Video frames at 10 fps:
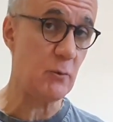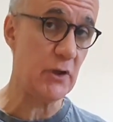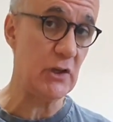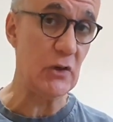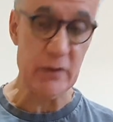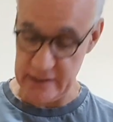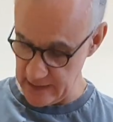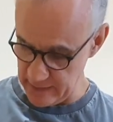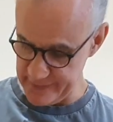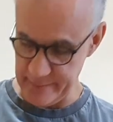what you could get
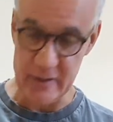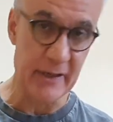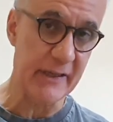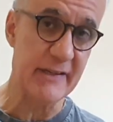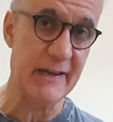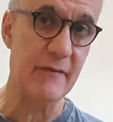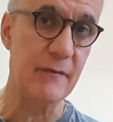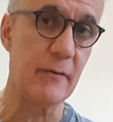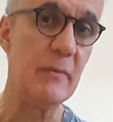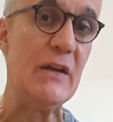if something like this came
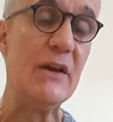from